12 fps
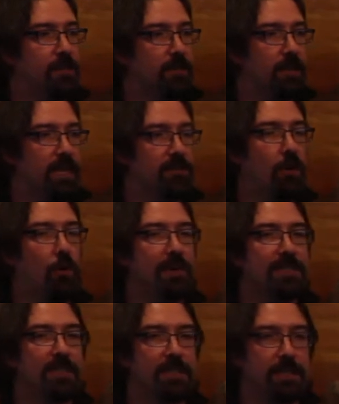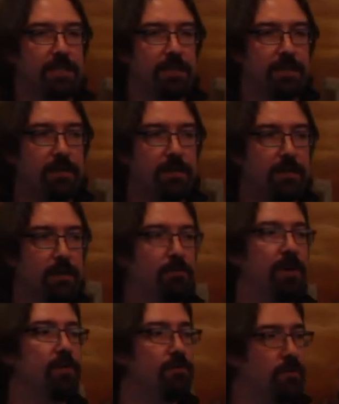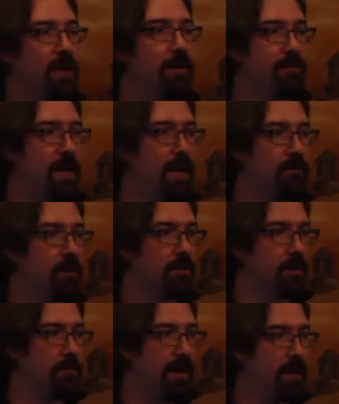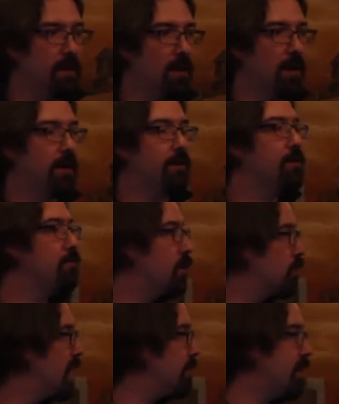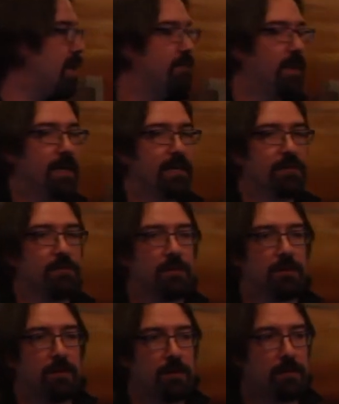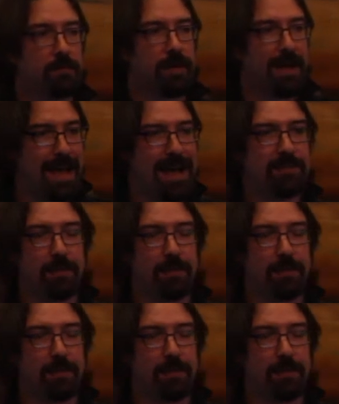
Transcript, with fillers: inner class always existed, but you don't have to have it on the command line. You don't have to have that extra, ha,